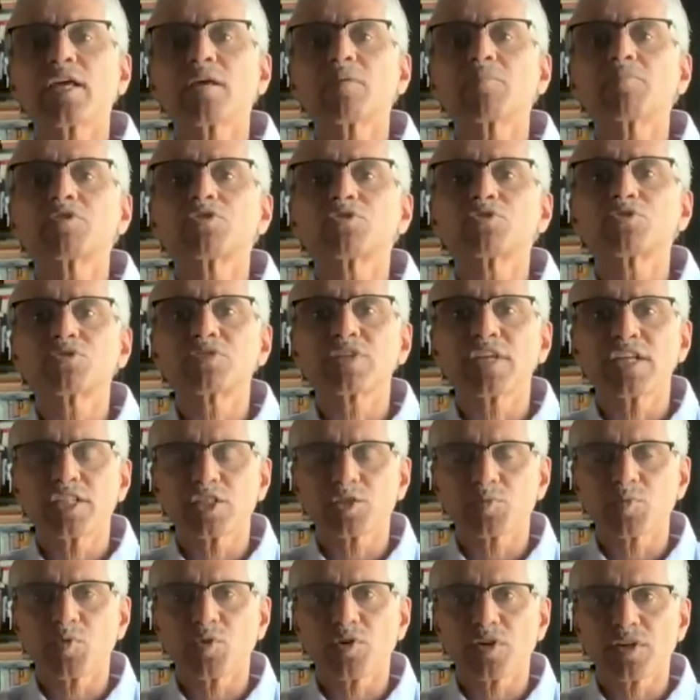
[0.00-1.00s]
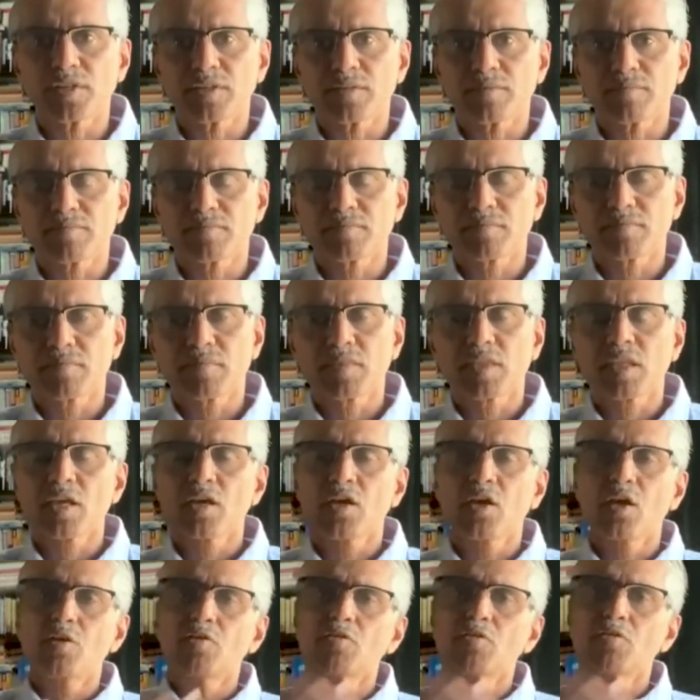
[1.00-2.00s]
able to transport it.
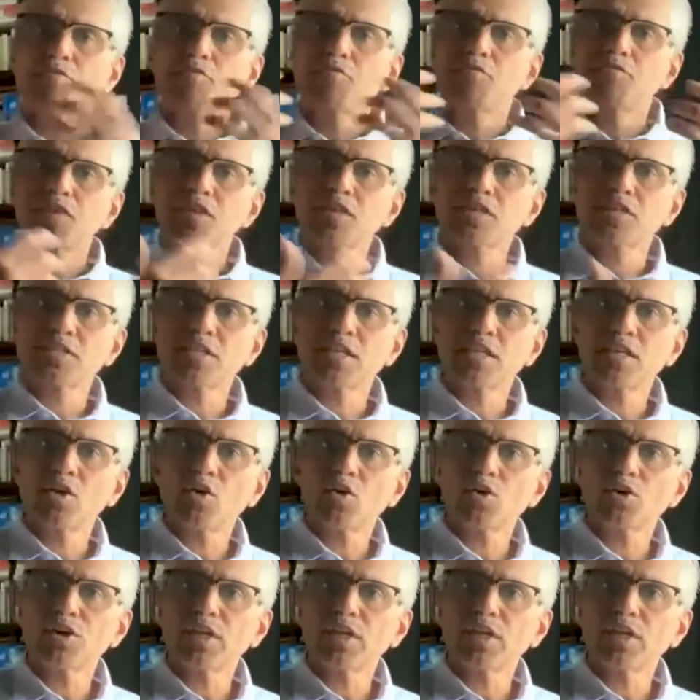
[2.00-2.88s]
Fixing or